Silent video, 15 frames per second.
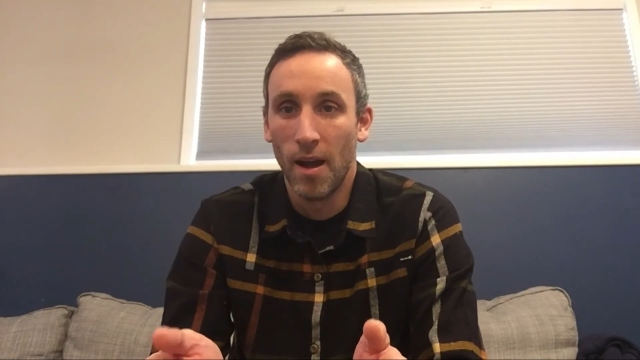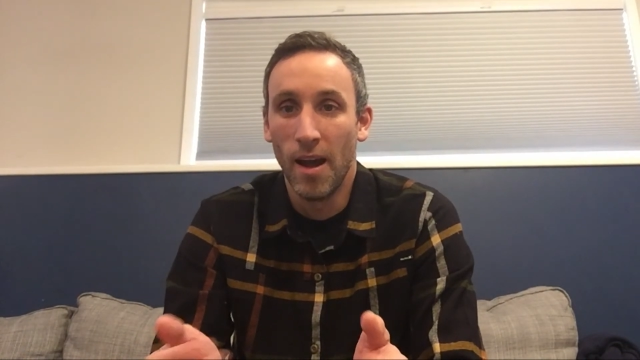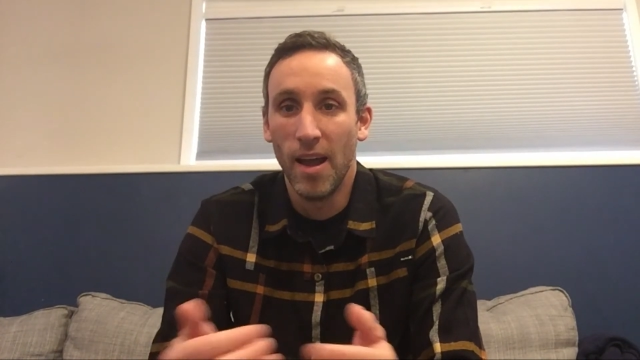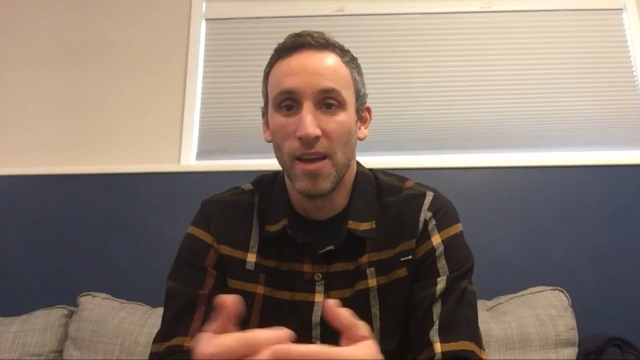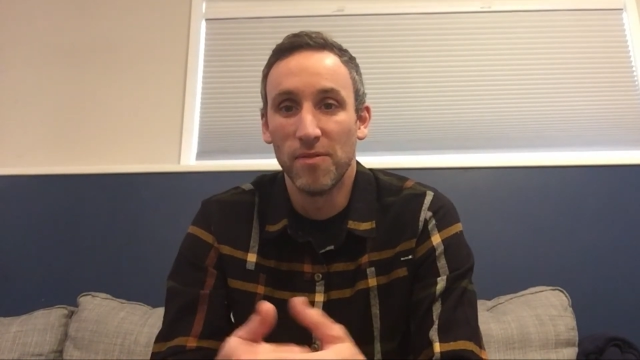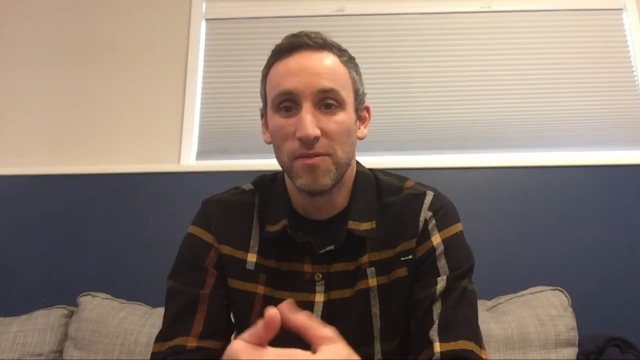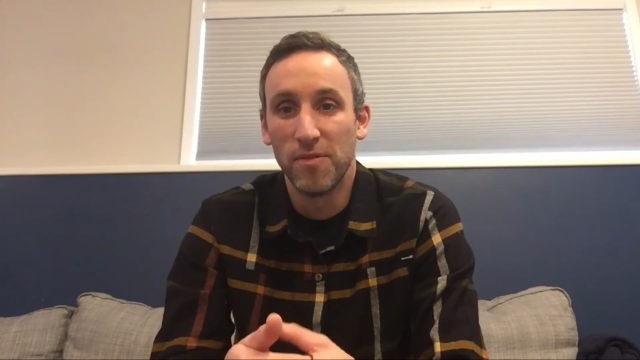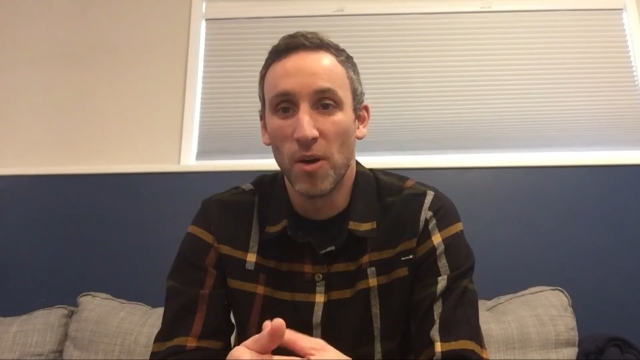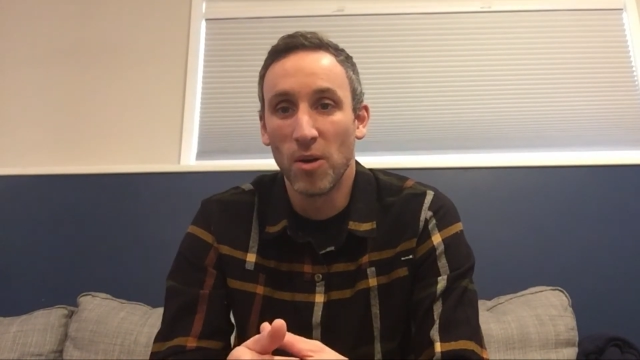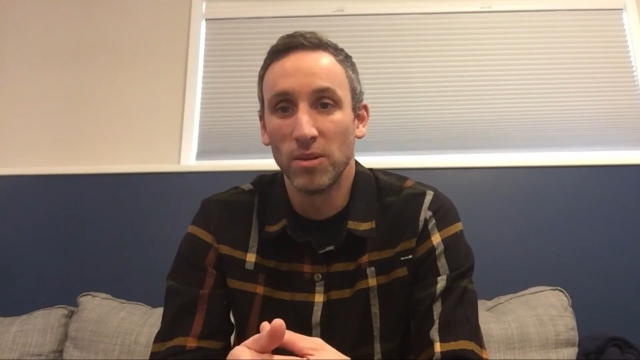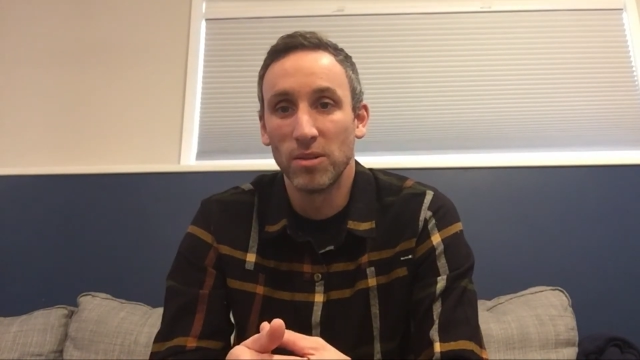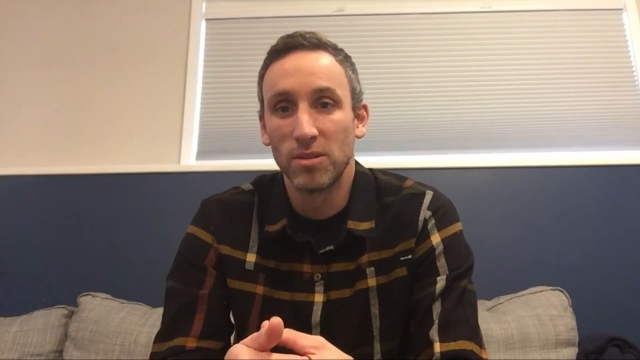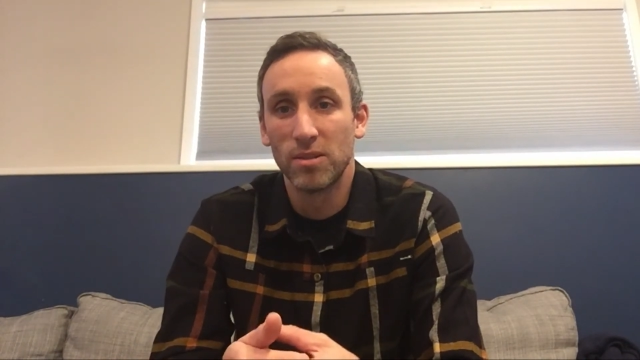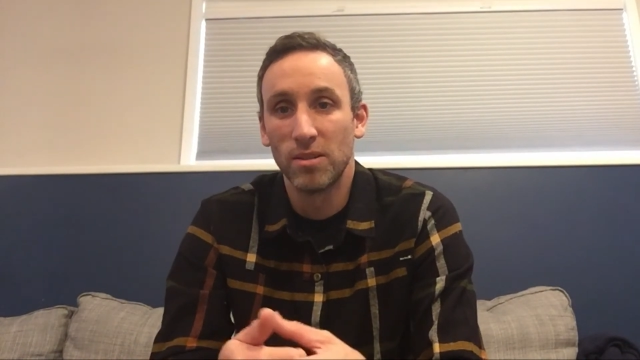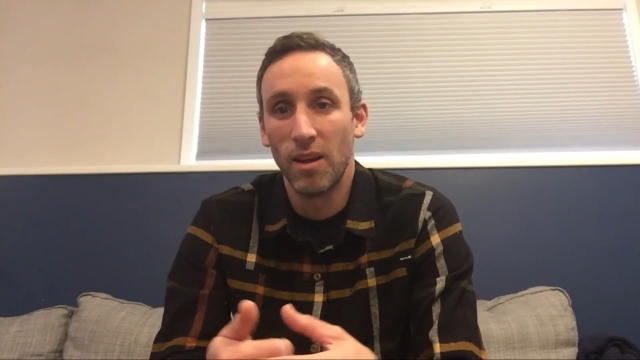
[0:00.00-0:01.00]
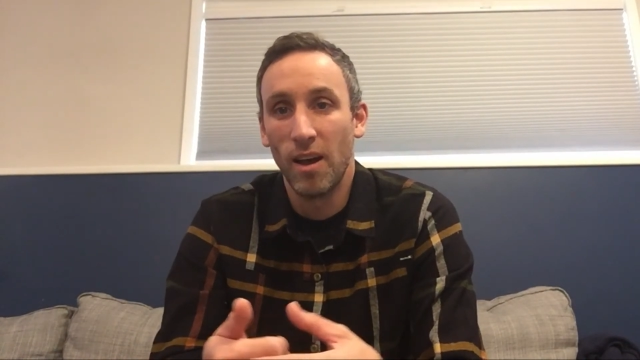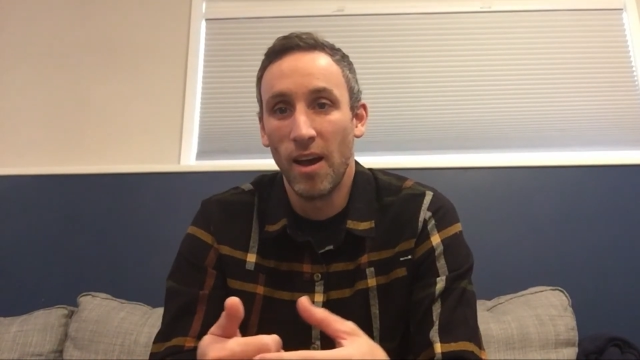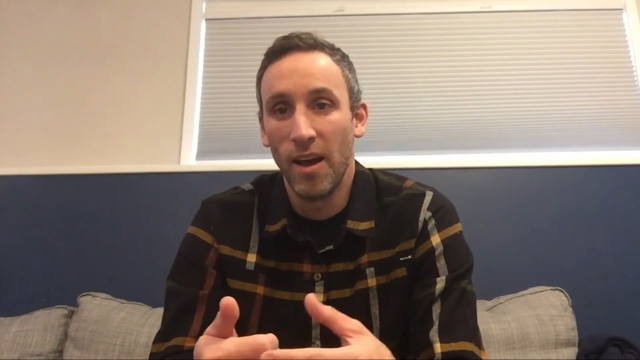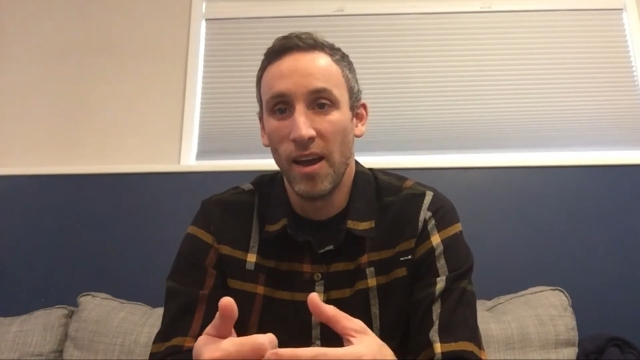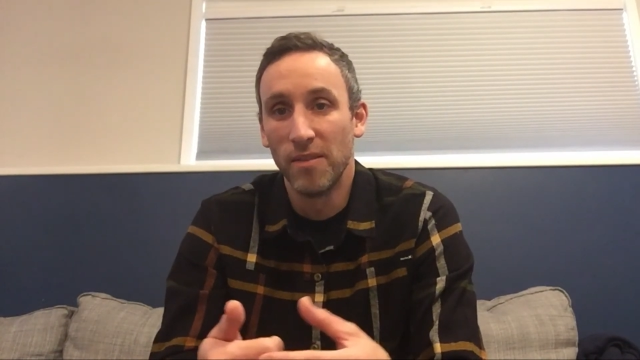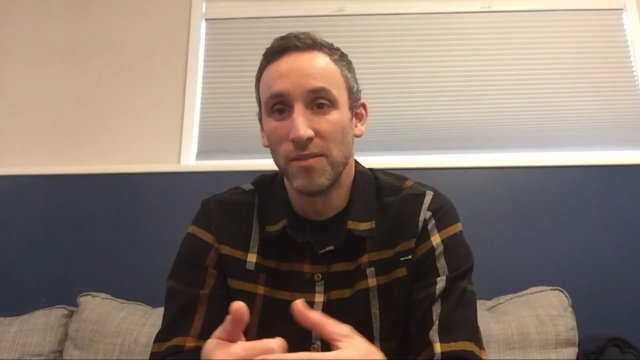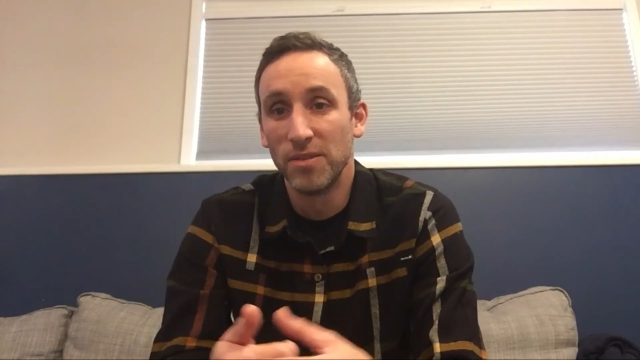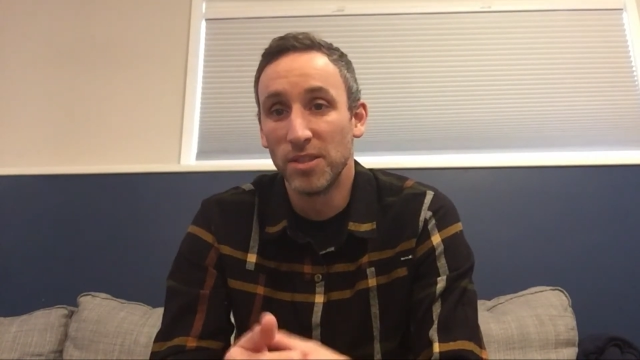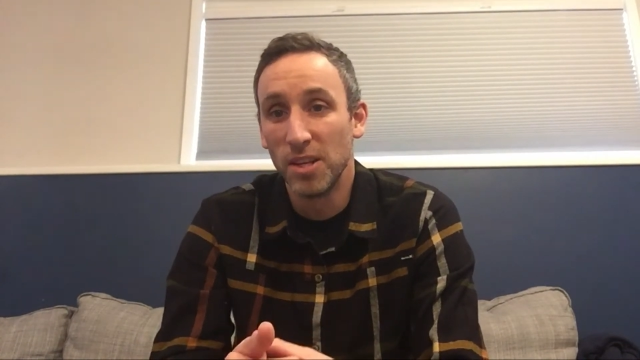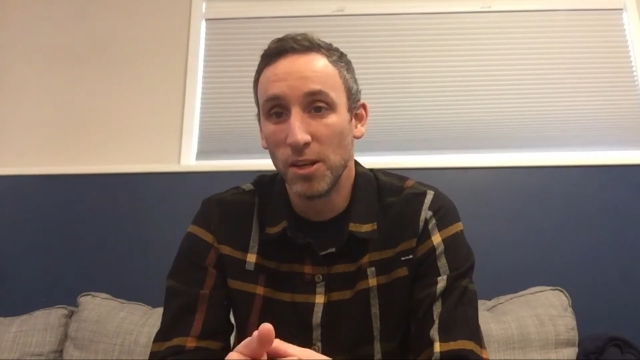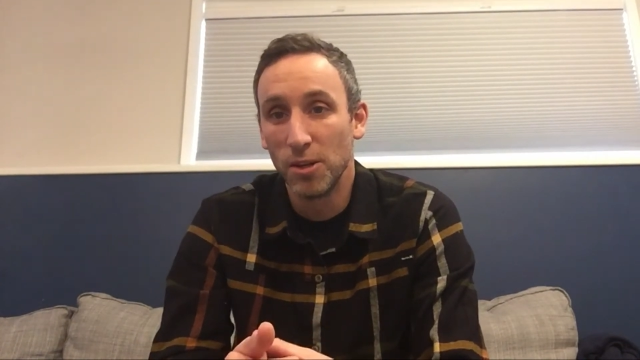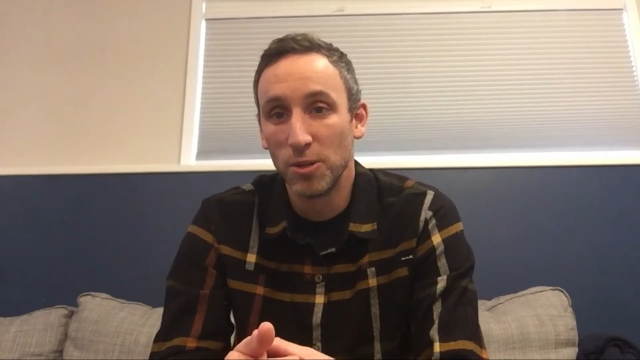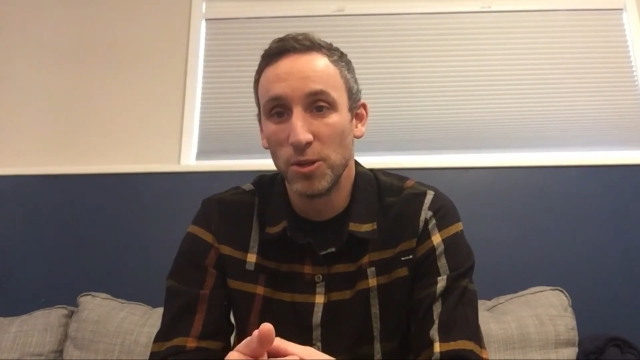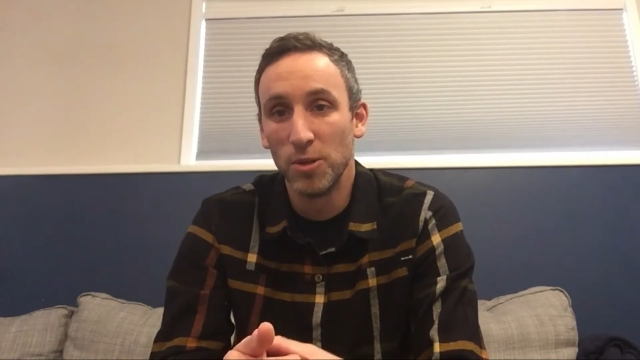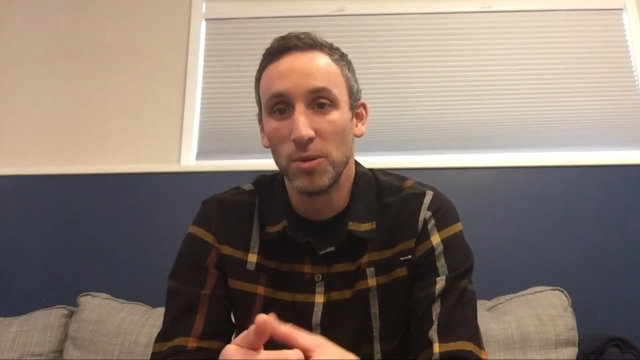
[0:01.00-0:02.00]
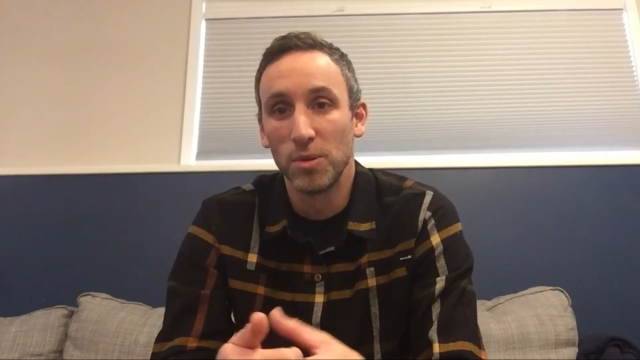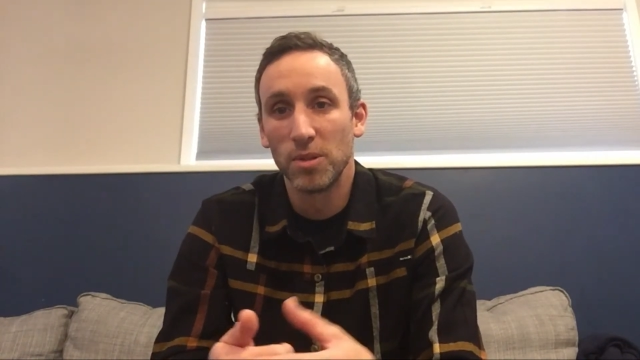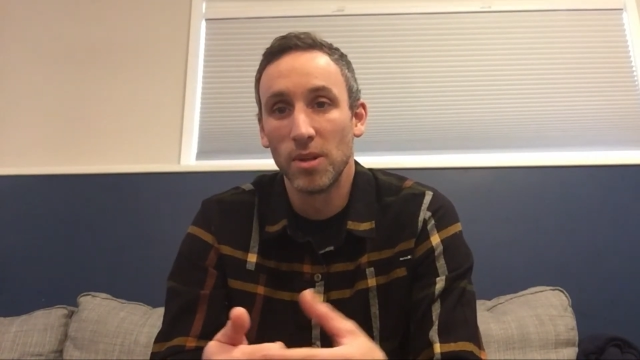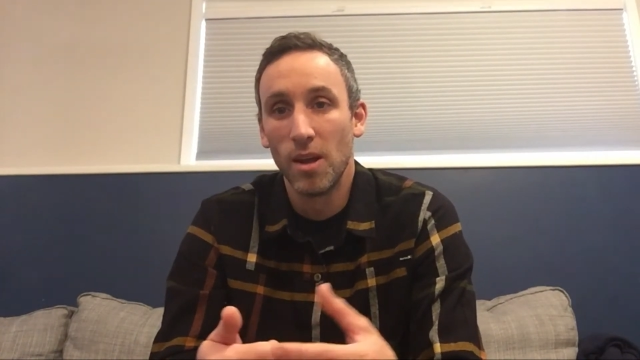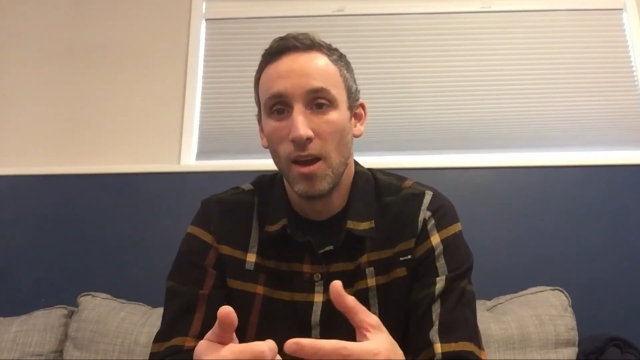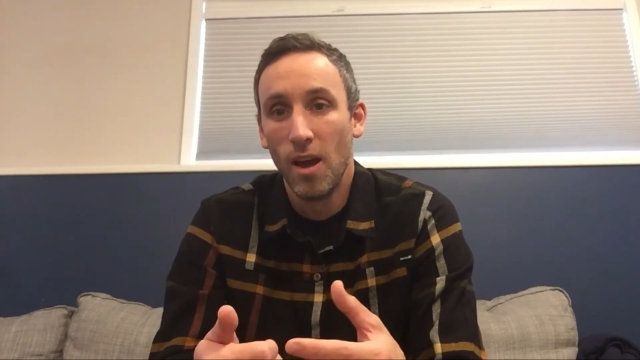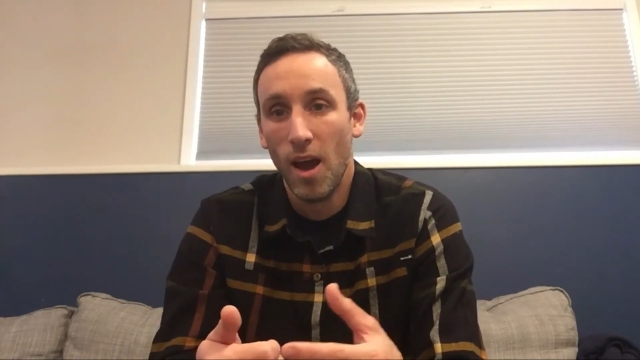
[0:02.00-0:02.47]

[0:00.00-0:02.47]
I have faults, I have sin issues,